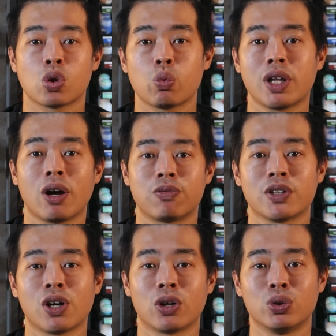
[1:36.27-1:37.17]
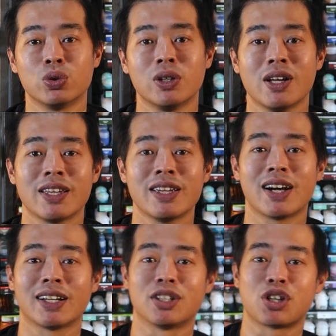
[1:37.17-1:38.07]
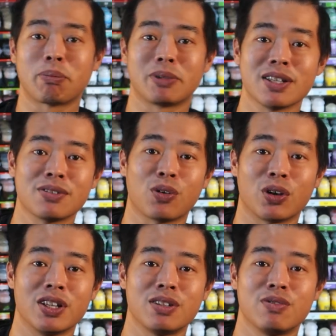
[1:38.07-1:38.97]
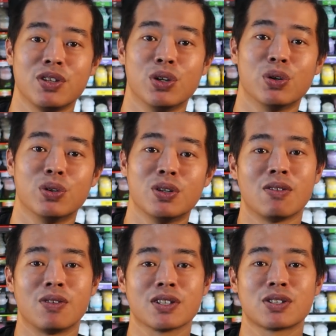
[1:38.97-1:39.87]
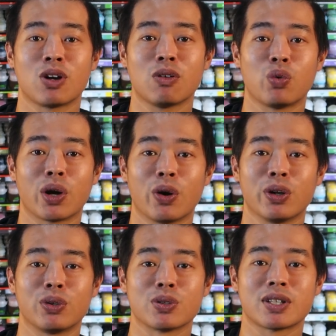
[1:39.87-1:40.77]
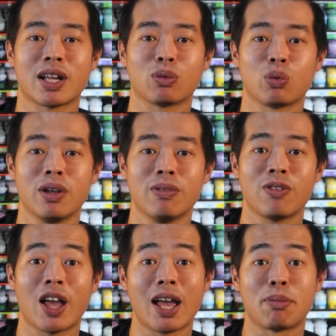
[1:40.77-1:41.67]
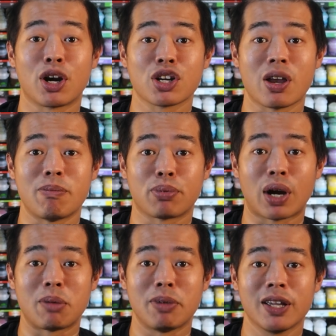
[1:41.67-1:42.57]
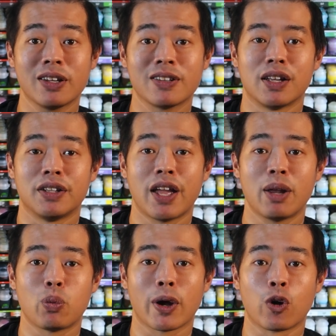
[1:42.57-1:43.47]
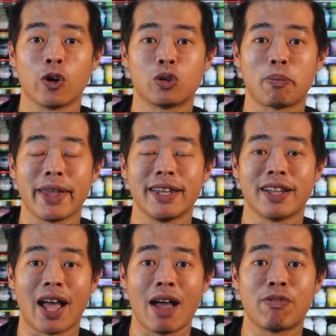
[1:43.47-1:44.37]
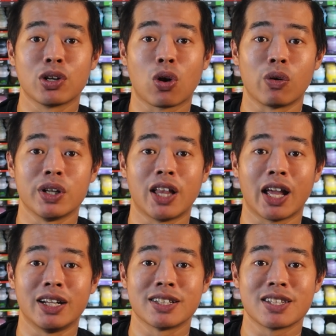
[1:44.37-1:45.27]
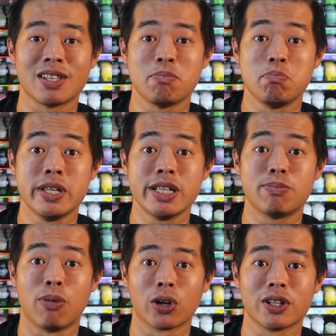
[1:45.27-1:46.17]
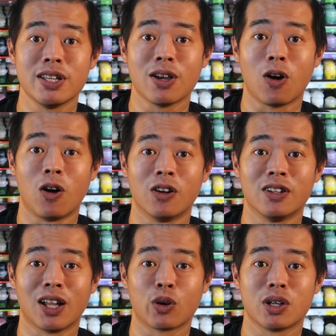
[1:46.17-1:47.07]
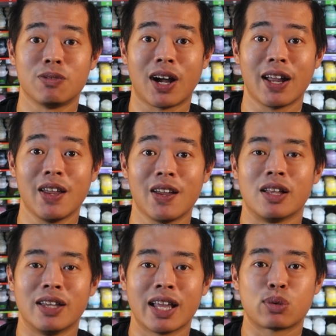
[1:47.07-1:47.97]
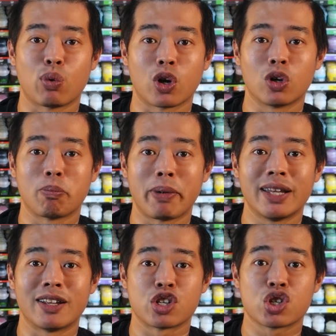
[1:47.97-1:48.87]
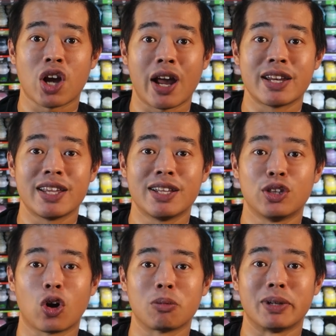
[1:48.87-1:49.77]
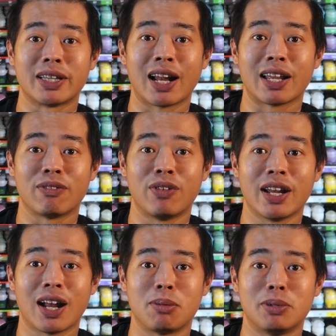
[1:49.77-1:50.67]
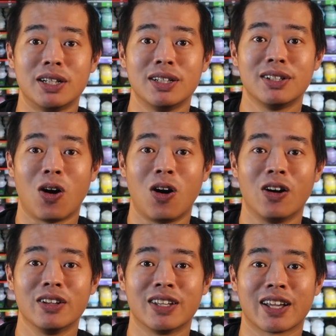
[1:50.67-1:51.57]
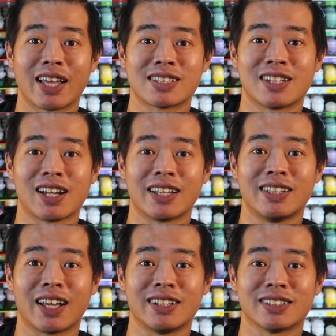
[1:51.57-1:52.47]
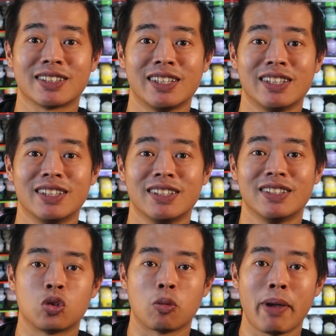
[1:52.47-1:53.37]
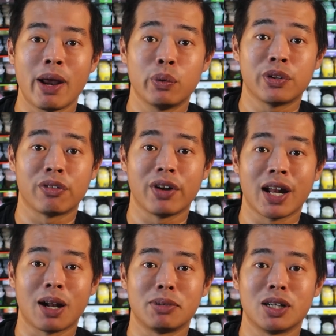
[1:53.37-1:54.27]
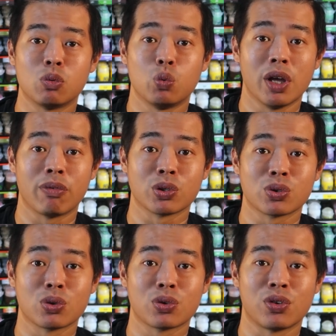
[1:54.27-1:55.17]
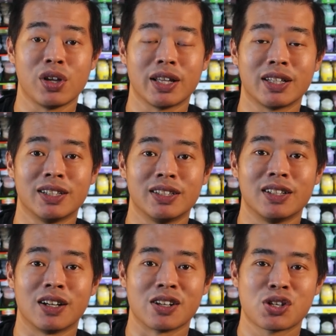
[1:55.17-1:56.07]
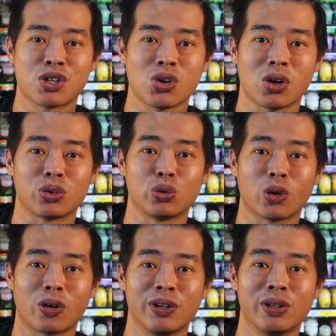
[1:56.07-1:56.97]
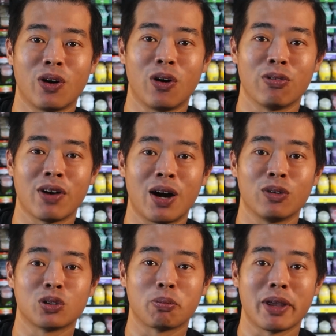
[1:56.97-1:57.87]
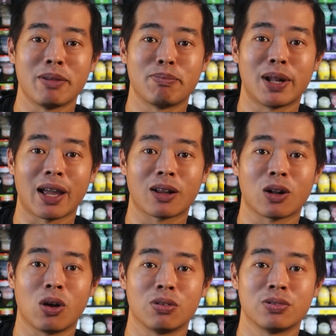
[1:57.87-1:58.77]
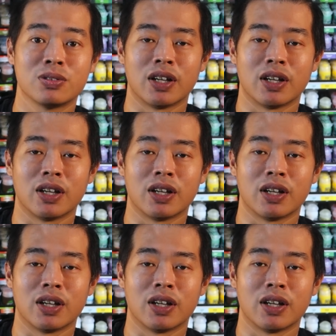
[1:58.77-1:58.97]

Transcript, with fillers: So without further ado, here are the chapters for this video. First off, we are going to start with airbrush and priming. Then we're going to paint the Avengorii Dynasty Beast Body on Lauka Vai. Next, we're going to paint the shiny non-metallic red armor on the Kastelai Dynasty. To pair with the red armor, we have also created a short tutorial of how to paint black cloth.